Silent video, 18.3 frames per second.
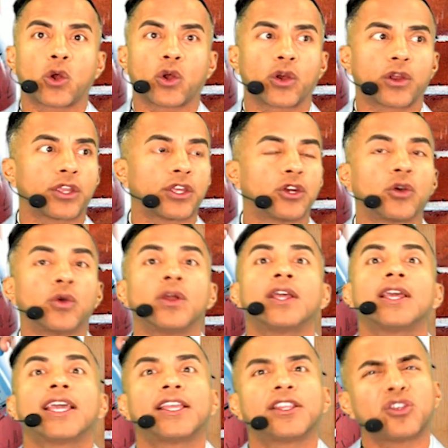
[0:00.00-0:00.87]
and
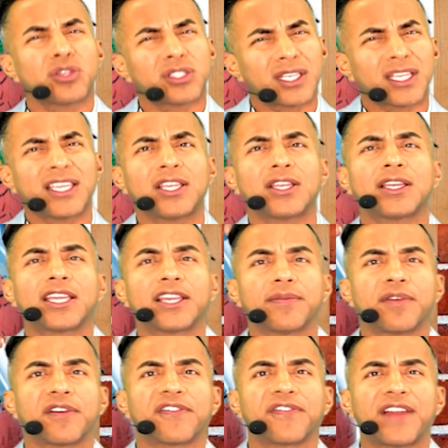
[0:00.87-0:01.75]
then you say you can give
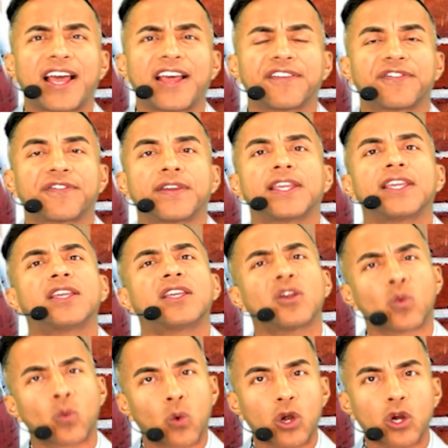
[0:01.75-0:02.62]
them a flat fee. You
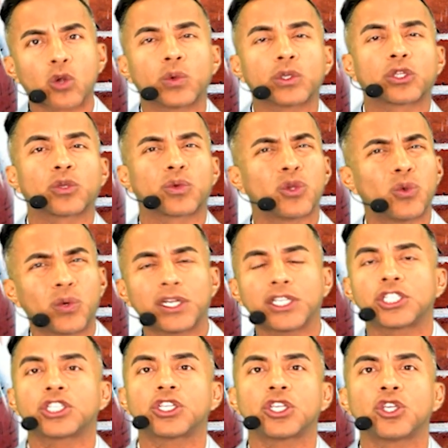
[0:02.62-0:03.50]
can work with them. You
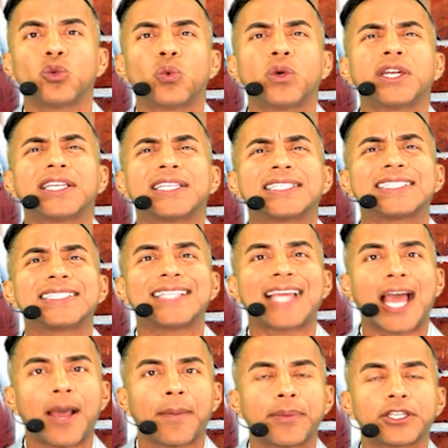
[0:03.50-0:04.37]
want to
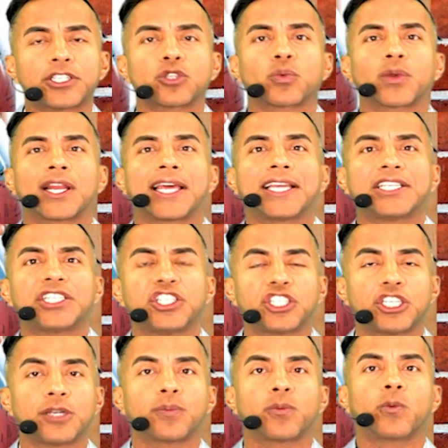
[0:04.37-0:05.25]
establish a
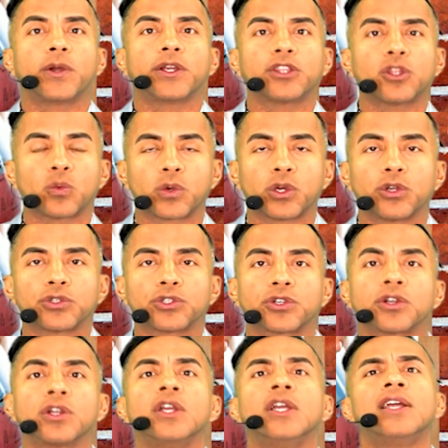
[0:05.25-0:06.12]
relationship with the
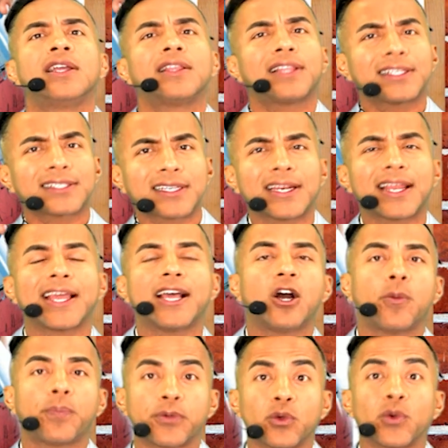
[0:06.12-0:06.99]
realtor that's going to
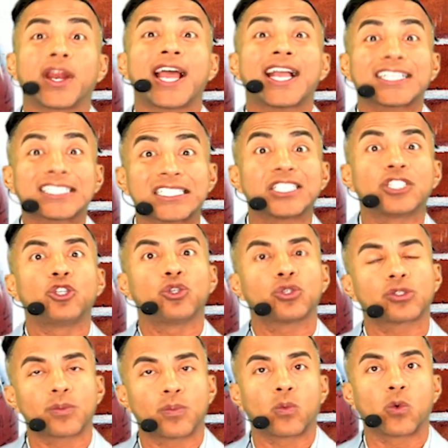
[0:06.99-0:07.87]
help you and actually do
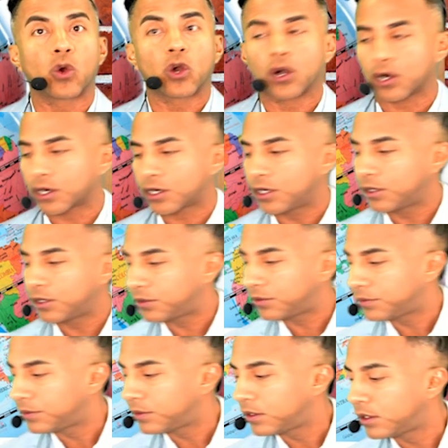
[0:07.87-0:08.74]
some work.
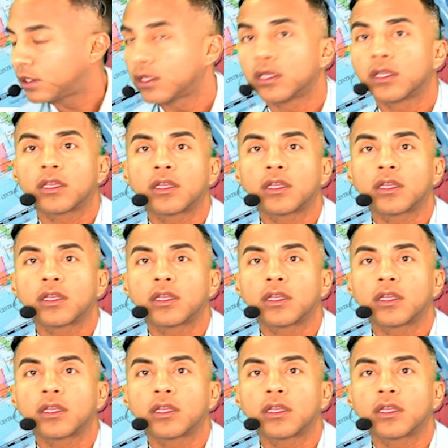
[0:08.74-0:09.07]
They're